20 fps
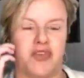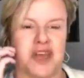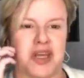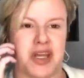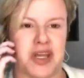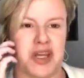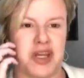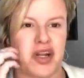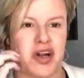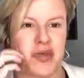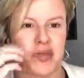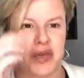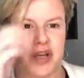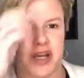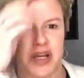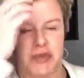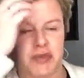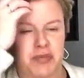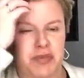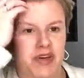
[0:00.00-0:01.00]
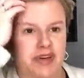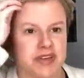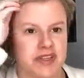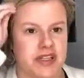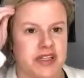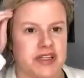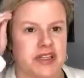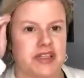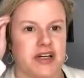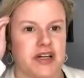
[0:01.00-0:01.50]
and I can hear it behind me
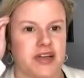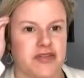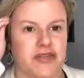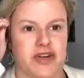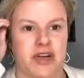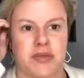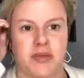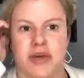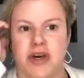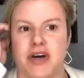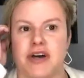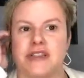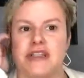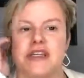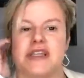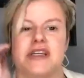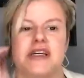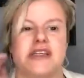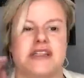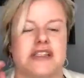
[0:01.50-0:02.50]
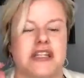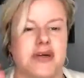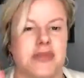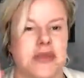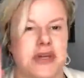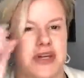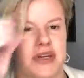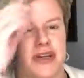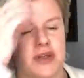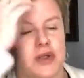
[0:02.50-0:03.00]
melting, and it's kind of freaking me out because I think it's coming.